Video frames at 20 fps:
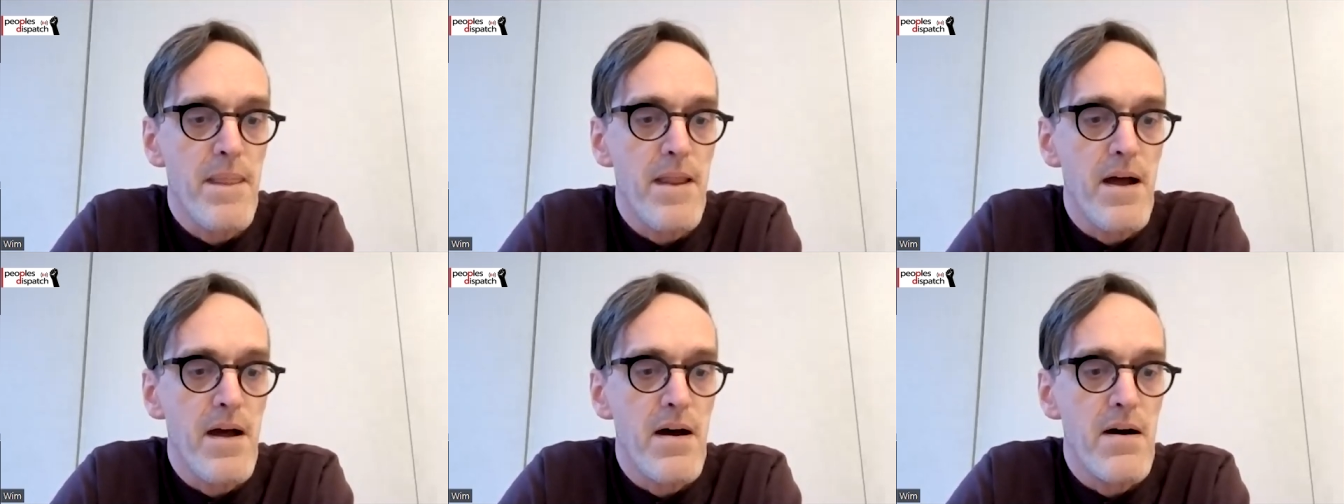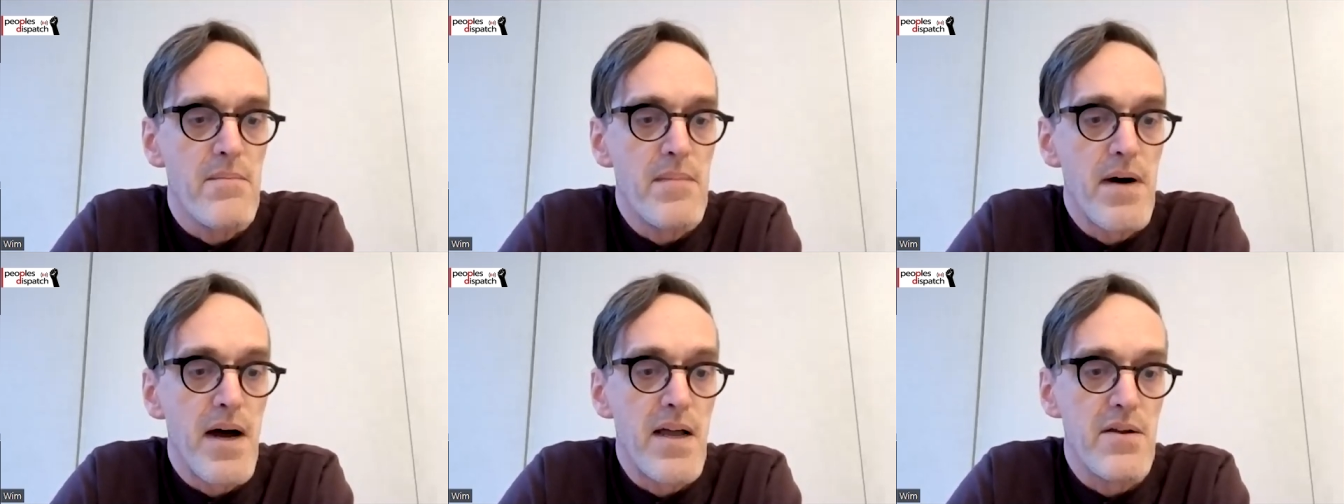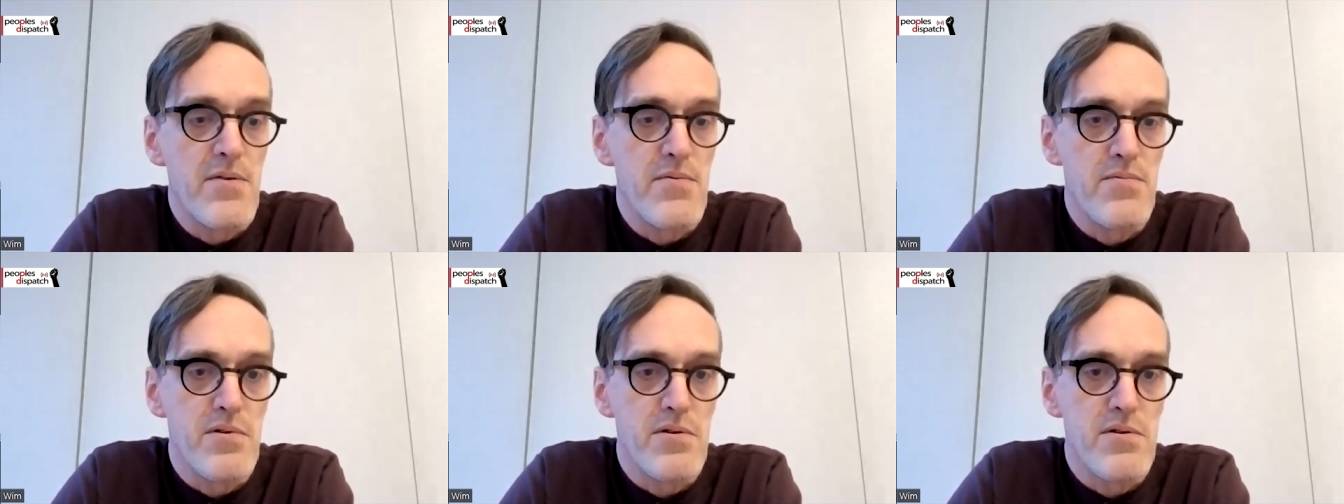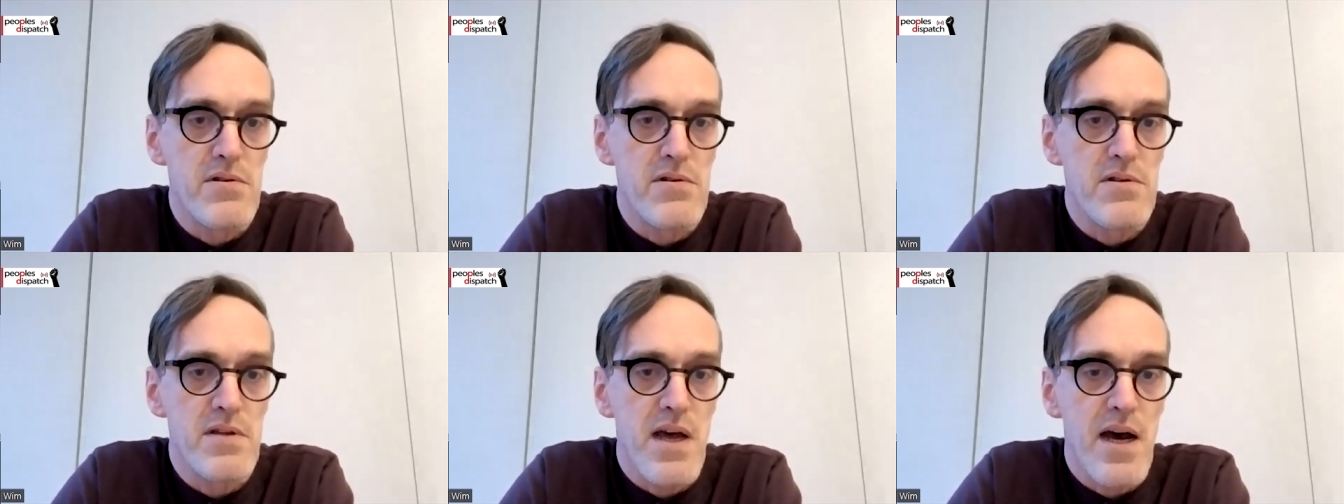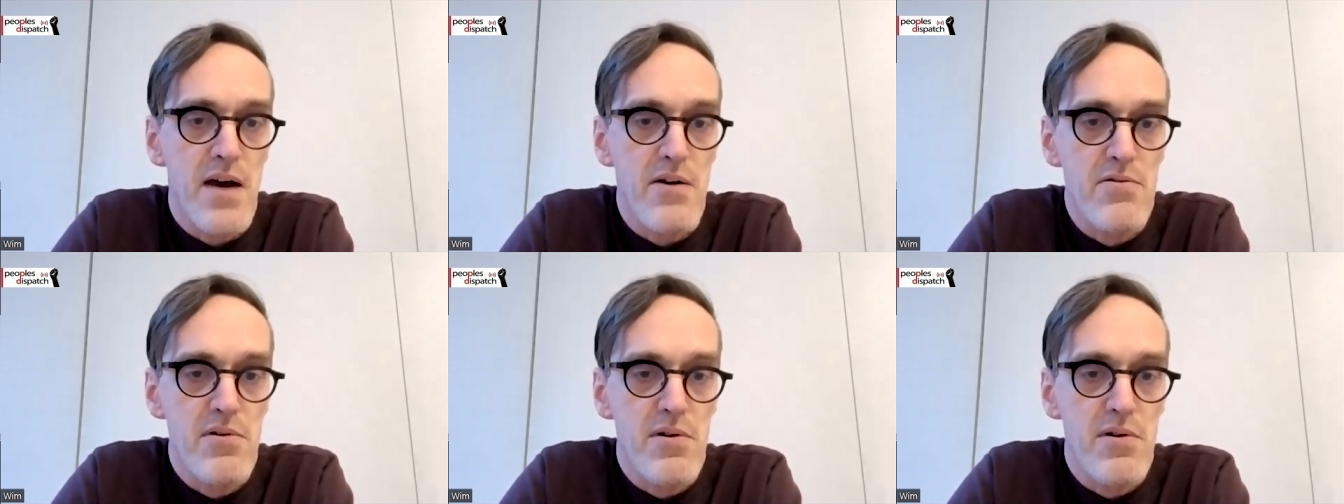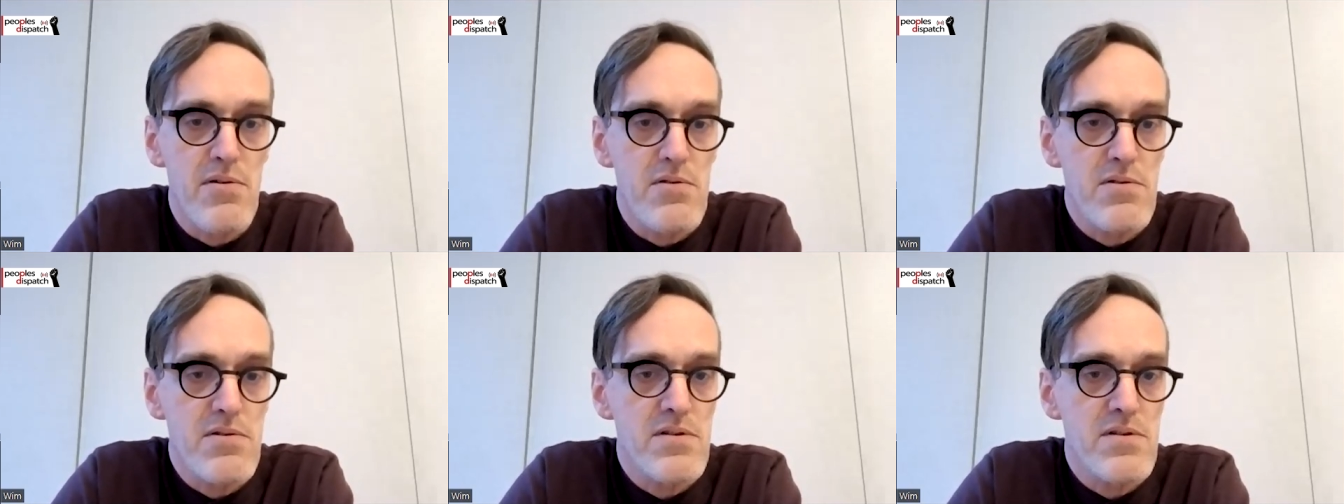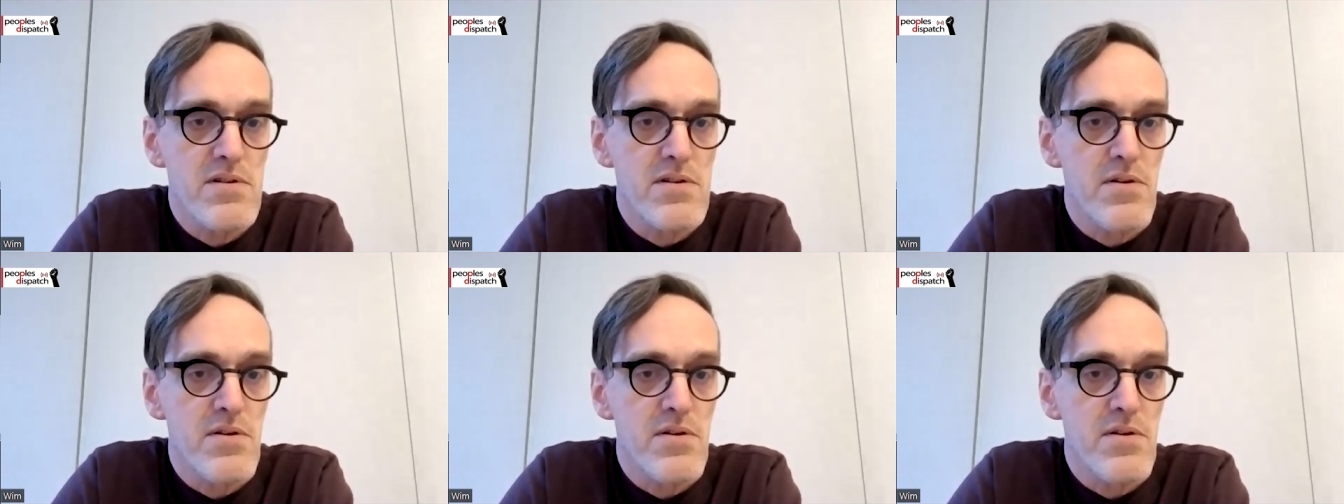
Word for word: uh, my world outlook,